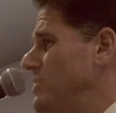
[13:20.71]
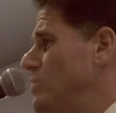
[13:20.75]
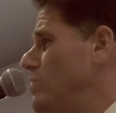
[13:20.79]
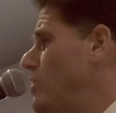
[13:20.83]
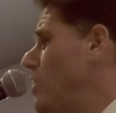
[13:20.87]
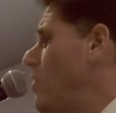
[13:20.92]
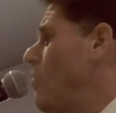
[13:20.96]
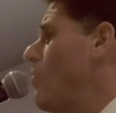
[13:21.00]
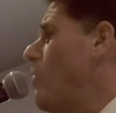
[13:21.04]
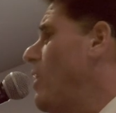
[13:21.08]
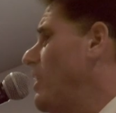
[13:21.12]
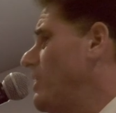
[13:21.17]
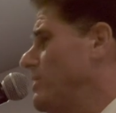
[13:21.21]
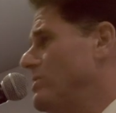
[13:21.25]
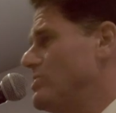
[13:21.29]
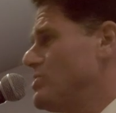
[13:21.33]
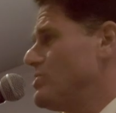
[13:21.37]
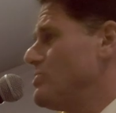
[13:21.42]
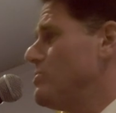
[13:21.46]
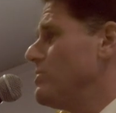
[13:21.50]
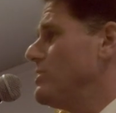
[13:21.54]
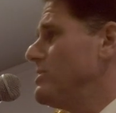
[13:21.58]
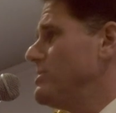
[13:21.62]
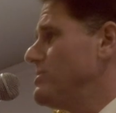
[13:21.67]
who don't want to
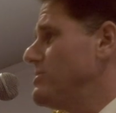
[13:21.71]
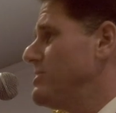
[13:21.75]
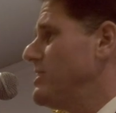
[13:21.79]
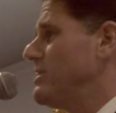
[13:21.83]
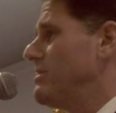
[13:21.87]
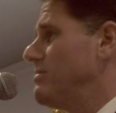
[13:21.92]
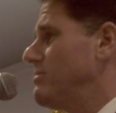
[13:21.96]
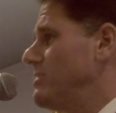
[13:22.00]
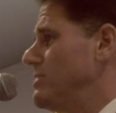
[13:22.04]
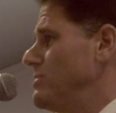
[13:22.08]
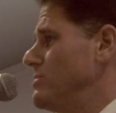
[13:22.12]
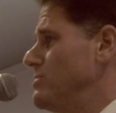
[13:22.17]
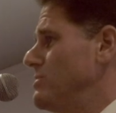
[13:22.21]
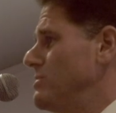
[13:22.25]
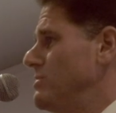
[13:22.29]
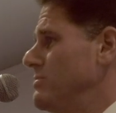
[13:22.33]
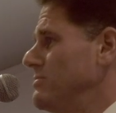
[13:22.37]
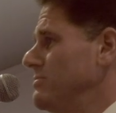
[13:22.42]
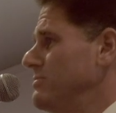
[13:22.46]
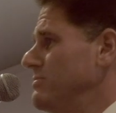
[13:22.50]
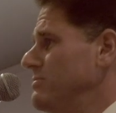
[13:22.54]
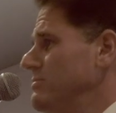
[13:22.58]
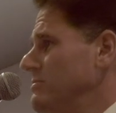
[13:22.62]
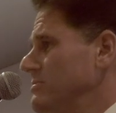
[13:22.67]
destroy the state of Israel
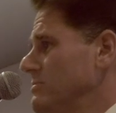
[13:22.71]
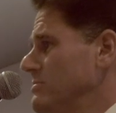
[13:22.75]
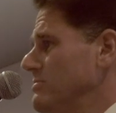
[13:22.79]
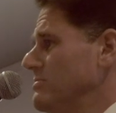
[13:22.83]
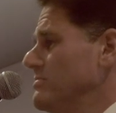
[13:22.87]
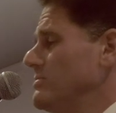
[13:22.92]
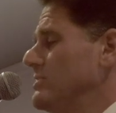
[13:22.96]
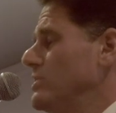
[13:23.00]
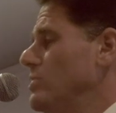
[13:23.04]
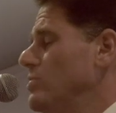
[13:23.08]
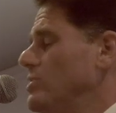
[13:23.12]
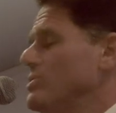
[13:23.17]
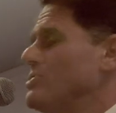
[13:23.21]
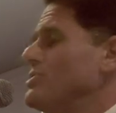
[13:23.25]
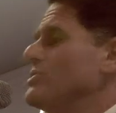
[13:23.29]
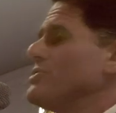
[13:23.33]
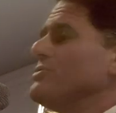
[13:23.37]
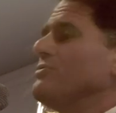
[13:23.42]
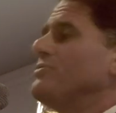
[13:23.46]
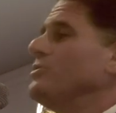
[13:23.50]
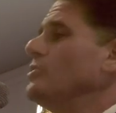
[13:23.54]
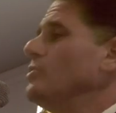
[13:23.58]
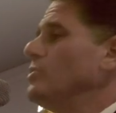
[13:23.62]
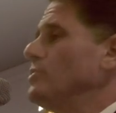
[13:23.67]
who are
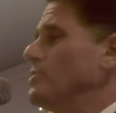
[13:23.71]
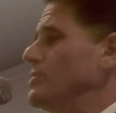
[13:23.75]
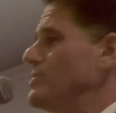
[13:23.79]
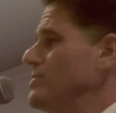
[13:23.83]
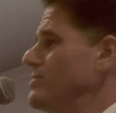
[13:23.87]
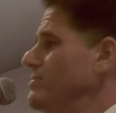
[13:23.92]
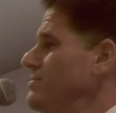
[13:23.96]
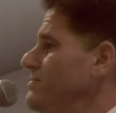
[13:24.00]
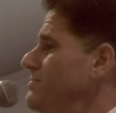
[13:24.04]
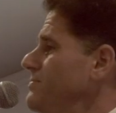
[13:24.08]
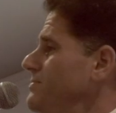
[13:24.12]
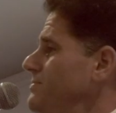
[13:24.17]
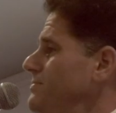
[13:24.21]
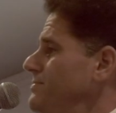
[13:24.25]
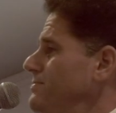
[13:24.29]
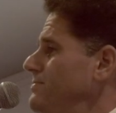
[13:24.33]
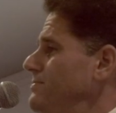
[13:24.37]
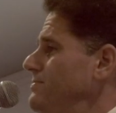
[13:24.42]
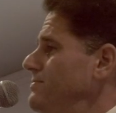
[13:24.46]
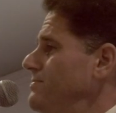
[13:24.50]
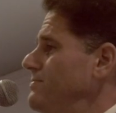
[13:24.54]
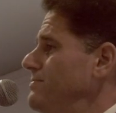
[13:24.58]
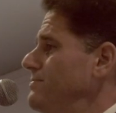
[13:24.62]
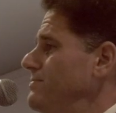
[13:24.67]
just fools,
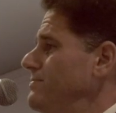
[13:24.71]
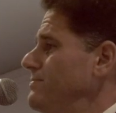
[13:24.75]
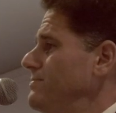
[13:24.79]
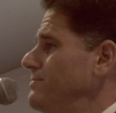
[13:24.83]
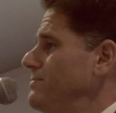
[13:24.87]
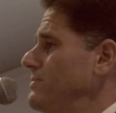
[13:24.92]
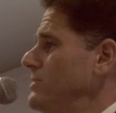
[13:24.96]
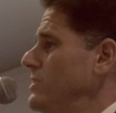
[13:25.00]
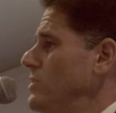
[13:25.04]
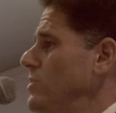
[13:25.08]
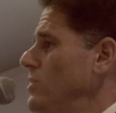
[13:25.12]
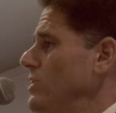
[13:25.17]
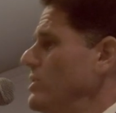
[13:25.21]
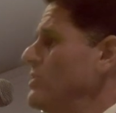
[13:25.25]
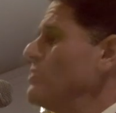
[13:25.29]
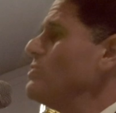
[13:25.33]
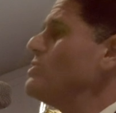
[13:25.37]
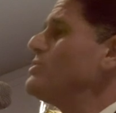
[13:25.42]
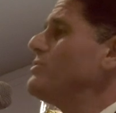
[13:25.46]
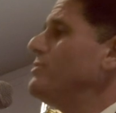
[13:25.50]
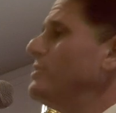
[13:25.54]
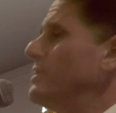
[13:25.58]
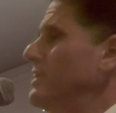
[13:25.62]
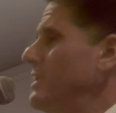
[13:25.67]
who are
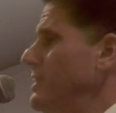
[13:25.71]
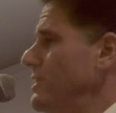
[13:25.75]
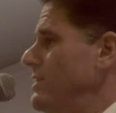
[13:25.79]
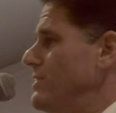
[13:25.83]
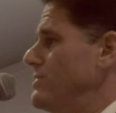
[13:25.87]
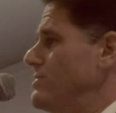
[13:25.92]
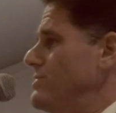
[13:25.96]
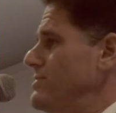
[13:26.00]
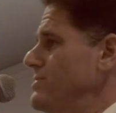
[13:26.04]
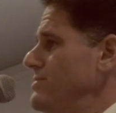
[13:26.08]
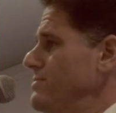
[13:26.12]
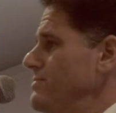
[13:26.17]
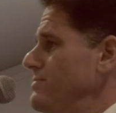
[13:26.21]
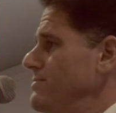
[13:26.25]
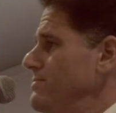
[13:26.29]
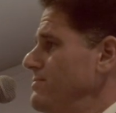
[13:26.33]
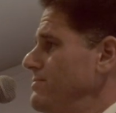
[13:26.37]
useful idiots,